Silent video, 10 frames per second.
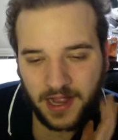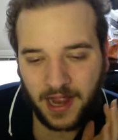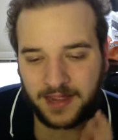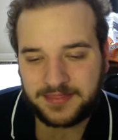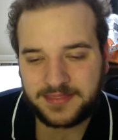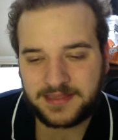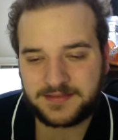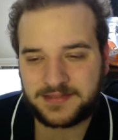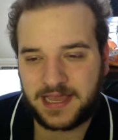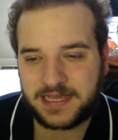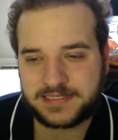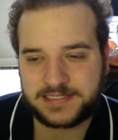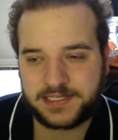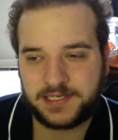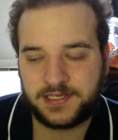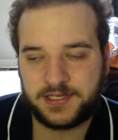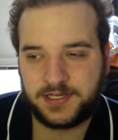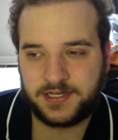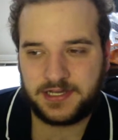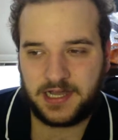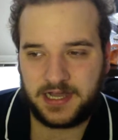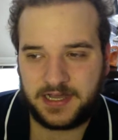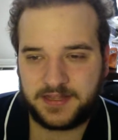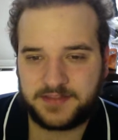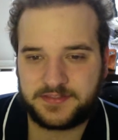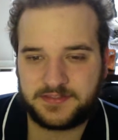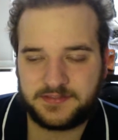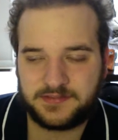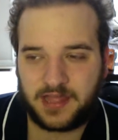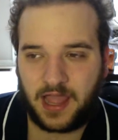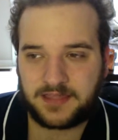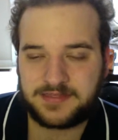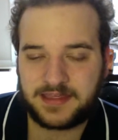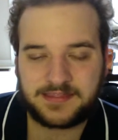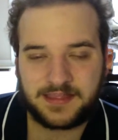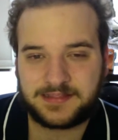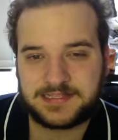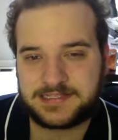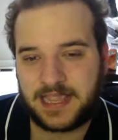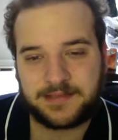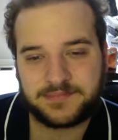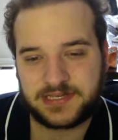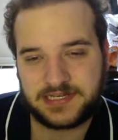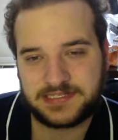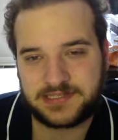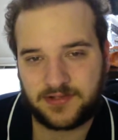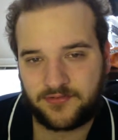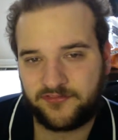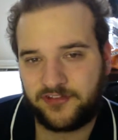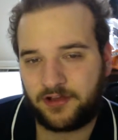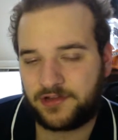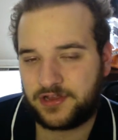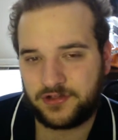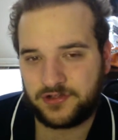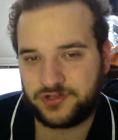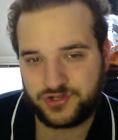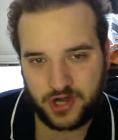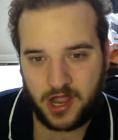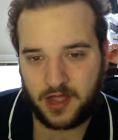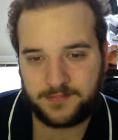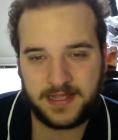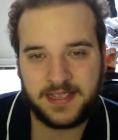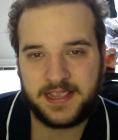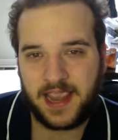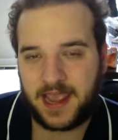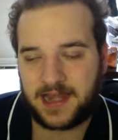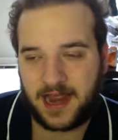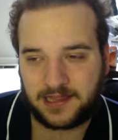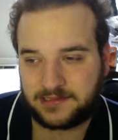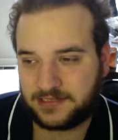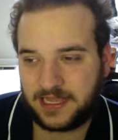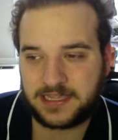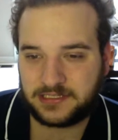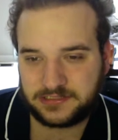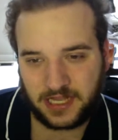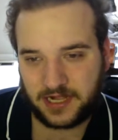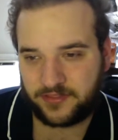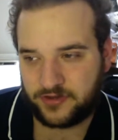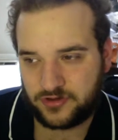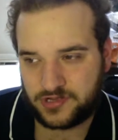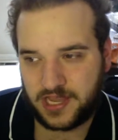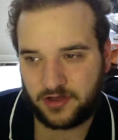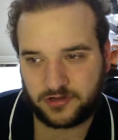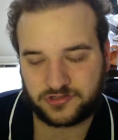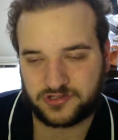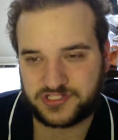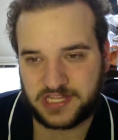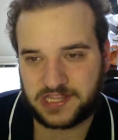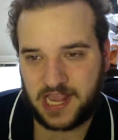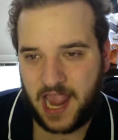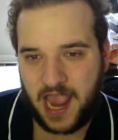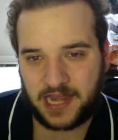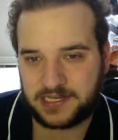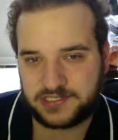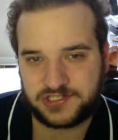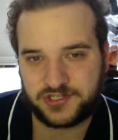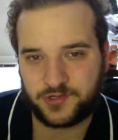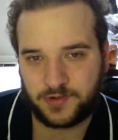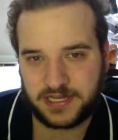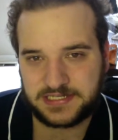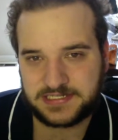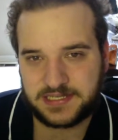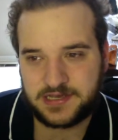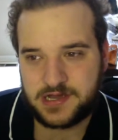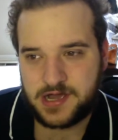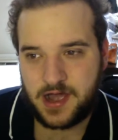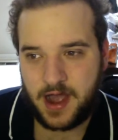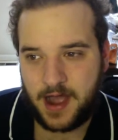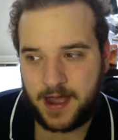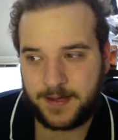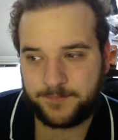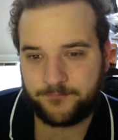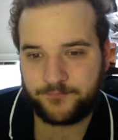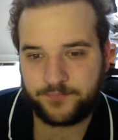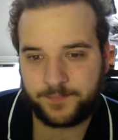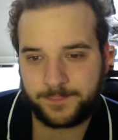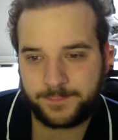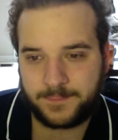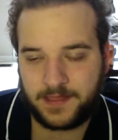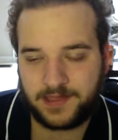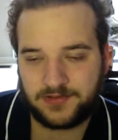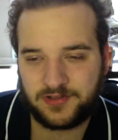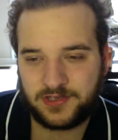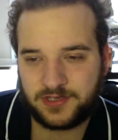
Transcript: I think that uh, I think that this game does a very good job, and I like a lot of the new characters that they added to it. Um, and